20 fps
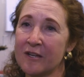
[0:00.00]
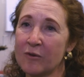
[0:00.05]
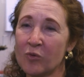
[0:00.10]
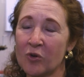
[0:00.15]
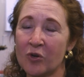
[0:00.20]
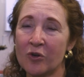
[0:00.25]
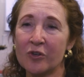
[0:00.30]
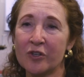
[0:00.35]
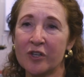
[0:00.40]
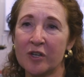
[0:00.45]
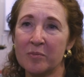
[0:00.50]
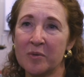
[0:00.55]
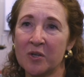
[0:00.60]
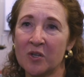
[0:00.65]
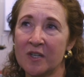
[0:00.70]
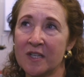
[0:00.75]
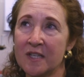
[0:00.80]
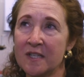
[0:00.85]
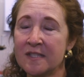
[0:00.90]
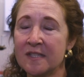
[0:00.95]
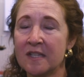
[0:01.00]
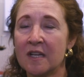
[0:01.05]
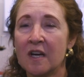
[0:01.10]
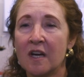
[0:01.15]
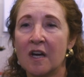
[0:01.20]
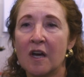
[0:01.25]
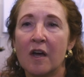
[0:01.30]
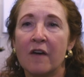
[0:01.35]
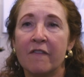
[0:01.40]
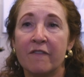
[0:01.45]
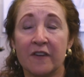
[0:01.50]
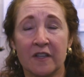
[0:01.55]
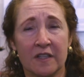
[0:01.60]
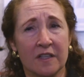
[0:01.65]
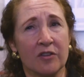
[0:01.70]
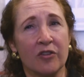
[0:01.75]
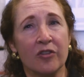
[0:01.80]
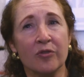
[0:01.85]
rural communities feeling